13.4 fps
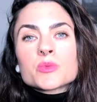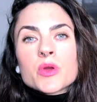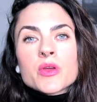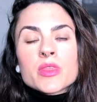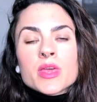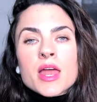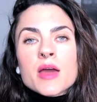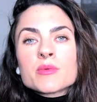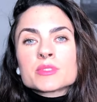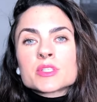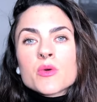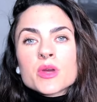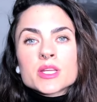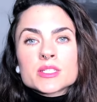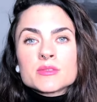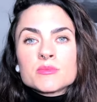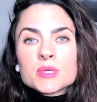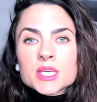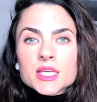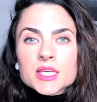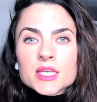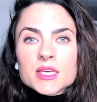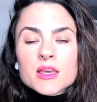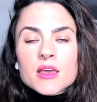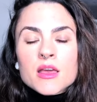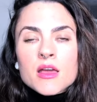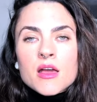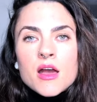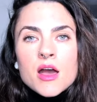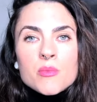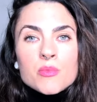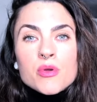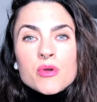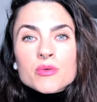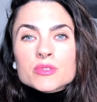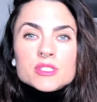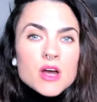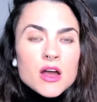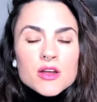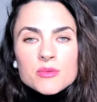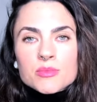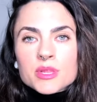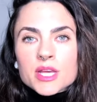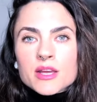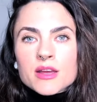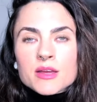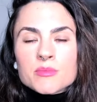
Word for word: were that I was going to be a pro soccer player.